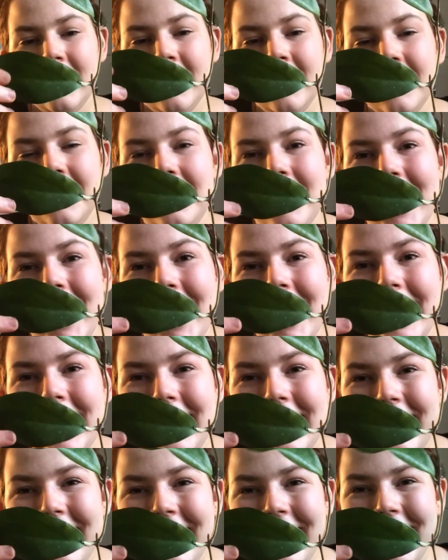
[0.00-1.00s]
They
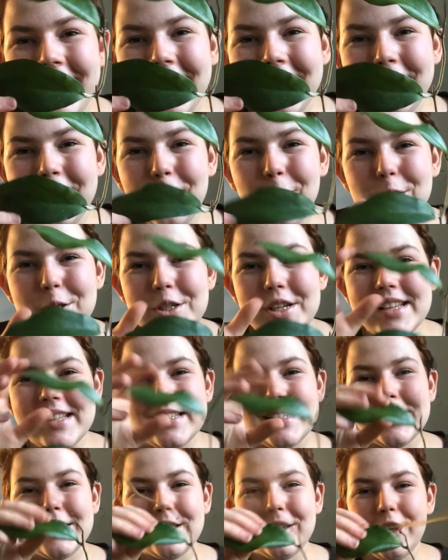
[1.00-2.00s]
are
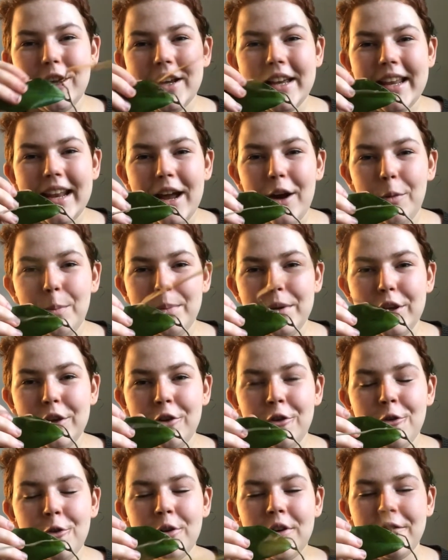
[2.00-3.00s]
gorgeous. Look at how
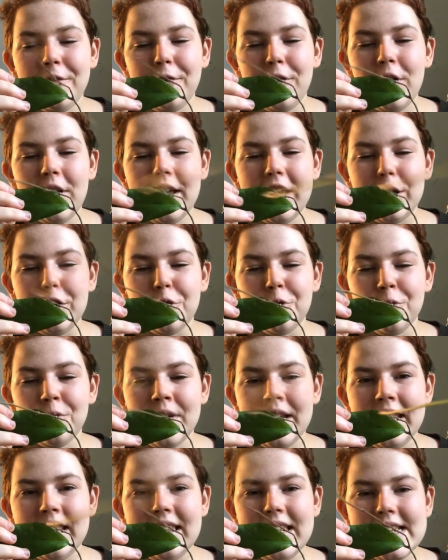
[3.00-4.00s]
beautiful and
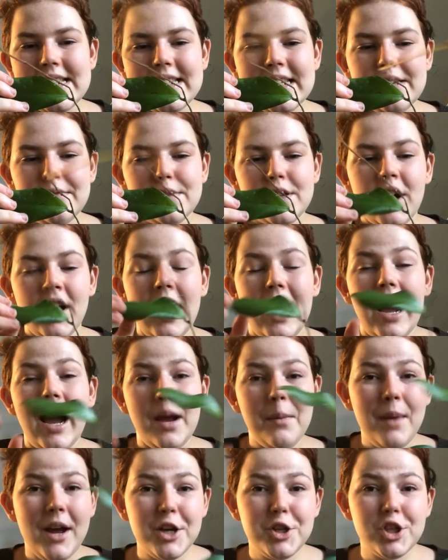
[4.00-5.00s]
green these leaves are. I'm
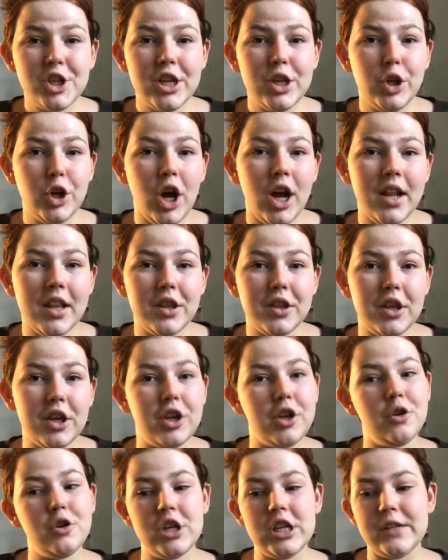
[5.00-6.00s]
actually not the
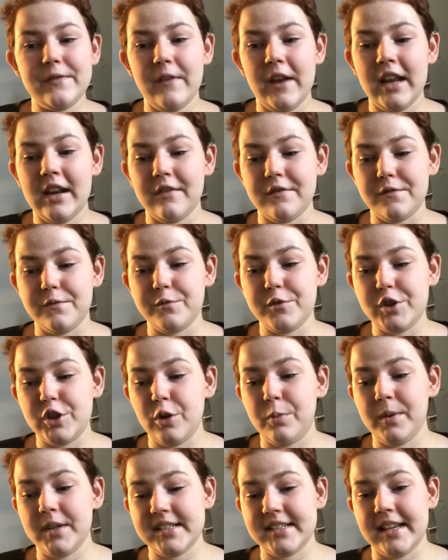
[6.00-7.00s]
hugest fan of
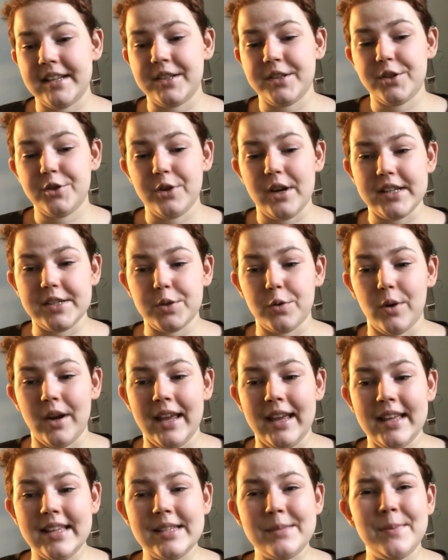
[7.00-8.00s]
super sun-stressed
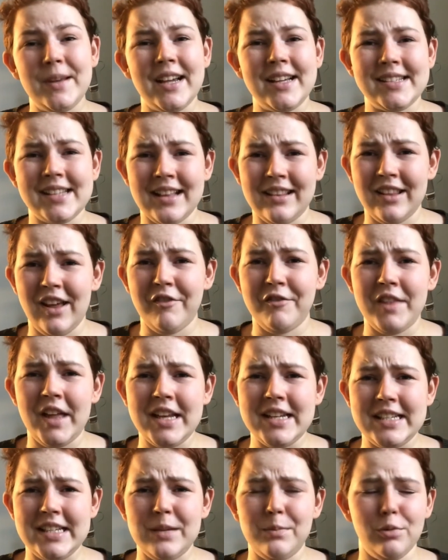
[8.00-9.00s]
Hoyas because I love that
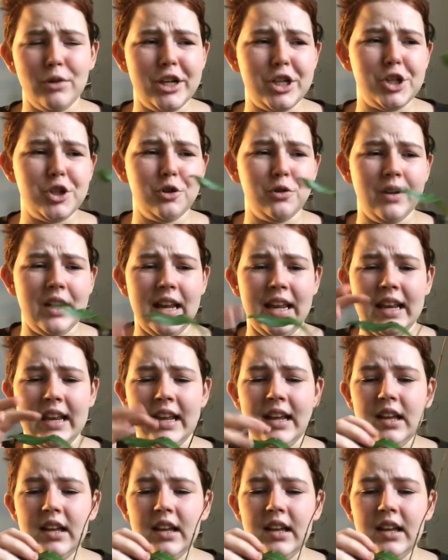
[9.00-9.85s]
deep rich green,